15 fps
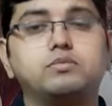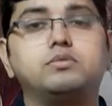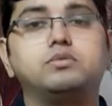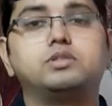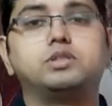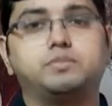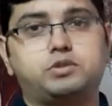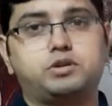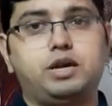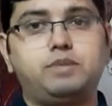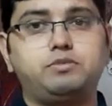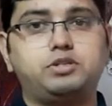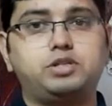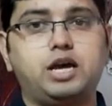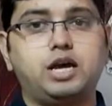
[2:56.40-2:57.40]
Subscribe
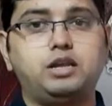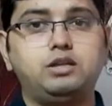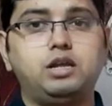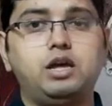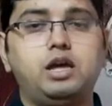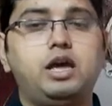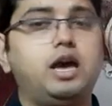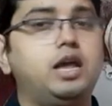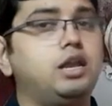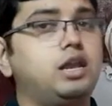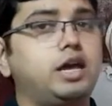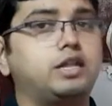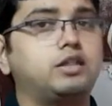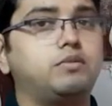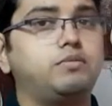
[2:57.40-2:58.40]
the channel and
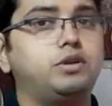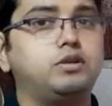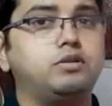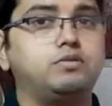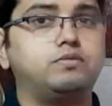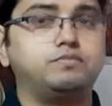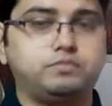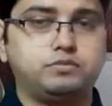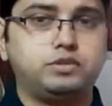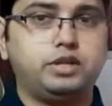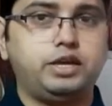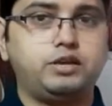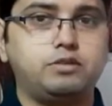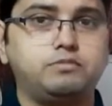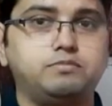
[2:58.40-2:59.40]
like the video.
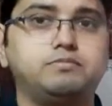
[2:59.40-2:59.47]
Thank you.